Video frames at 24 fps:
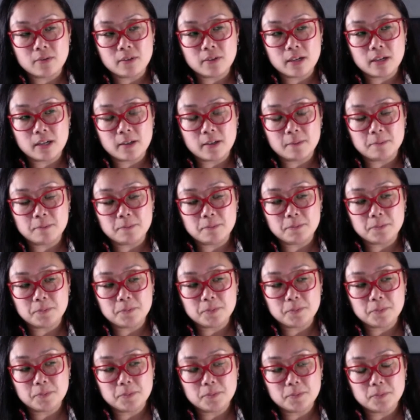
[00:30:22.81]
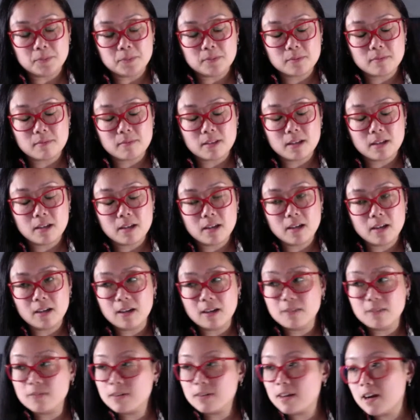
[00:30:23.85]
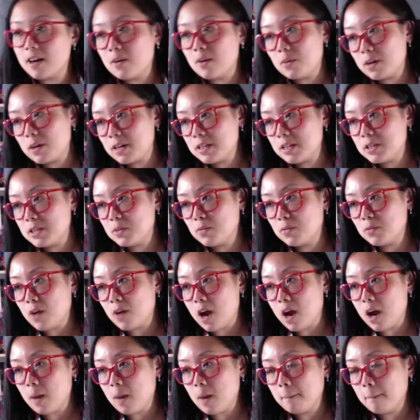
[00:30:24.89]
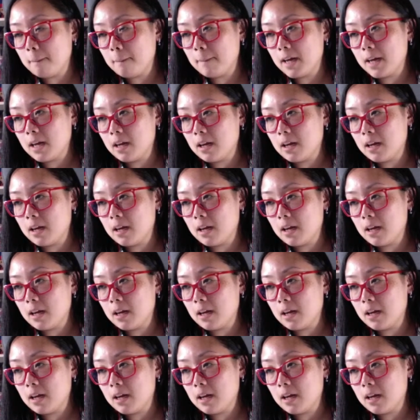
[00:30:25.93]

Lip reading: I forgot where he's from.